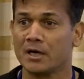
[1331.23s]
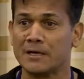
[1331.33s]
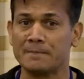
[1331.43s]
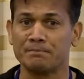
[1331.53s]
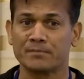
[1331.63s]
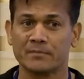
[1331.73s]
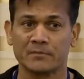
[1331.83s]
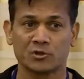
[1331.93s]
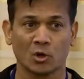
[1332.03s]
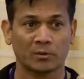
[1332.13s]

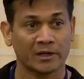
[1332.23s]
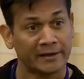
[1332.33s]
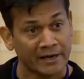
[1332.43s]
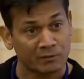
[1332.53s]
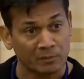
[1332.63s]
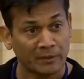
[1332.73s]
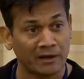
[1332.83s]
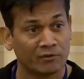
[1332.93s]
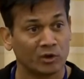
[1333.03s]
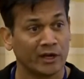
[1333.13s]
So connect with
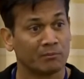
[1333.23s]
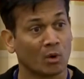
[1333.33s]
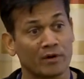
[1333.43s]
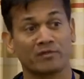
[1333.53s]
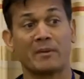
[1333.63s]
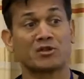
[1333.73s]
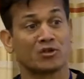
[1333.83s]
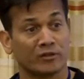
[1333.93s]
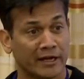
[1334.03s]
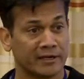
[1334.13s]
me if you need more
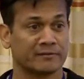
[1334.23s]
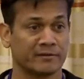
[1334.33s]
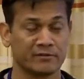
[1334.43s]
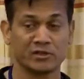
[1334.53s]
information on that.